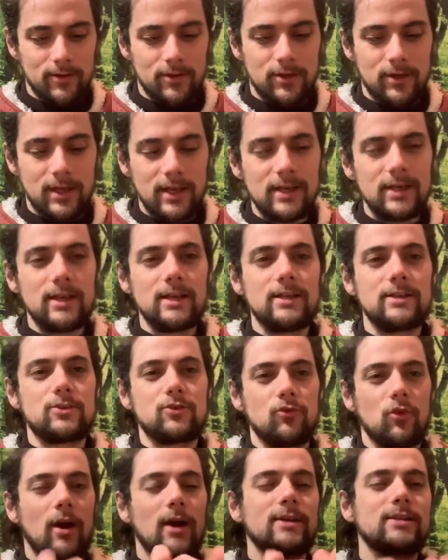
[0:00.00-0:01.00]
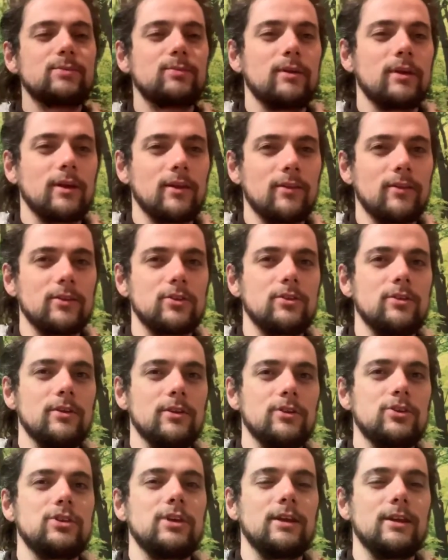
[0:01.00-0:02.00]
kidneys grasping at the
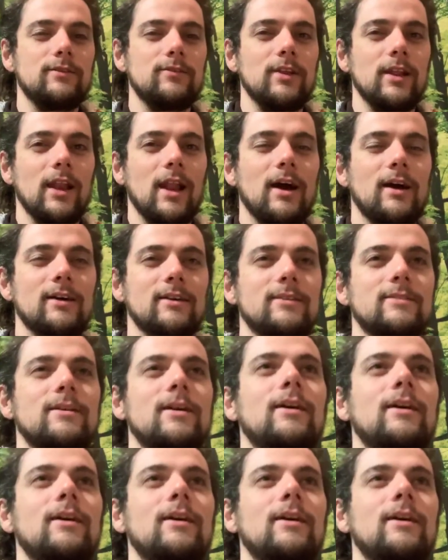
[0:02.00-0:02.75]
qi of the lung.